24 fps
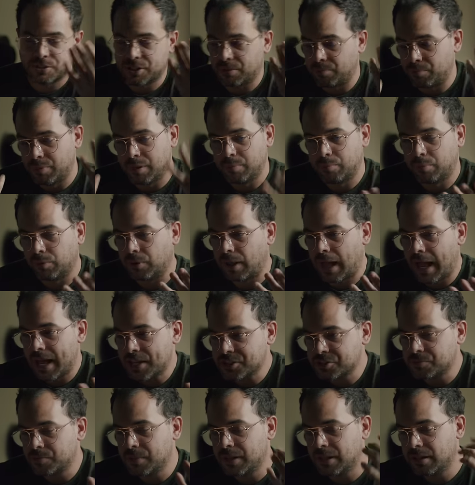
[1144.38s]
some people
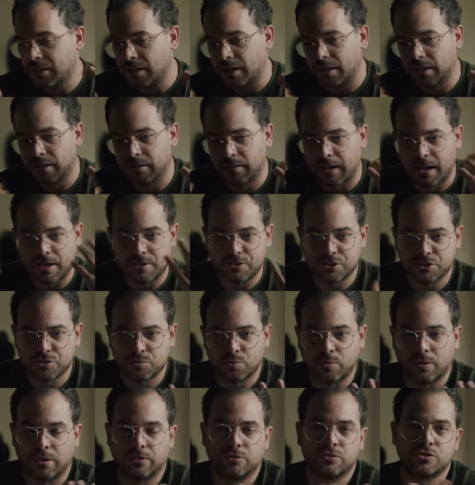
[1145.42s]
ask me, and I just
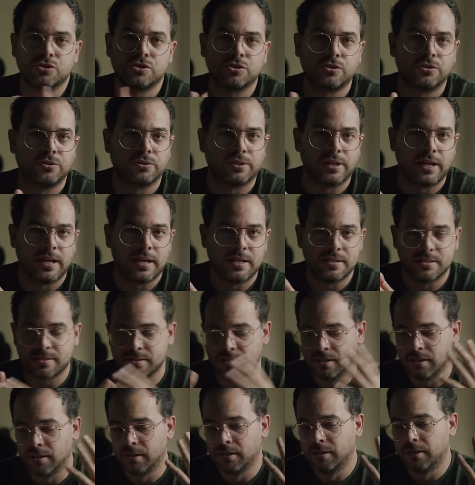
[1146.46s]
wanted to show you guys
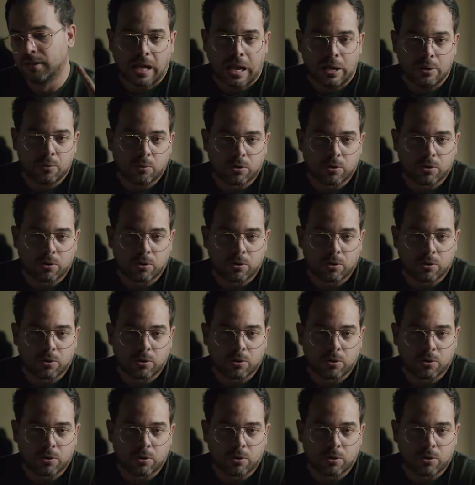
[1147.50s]
how it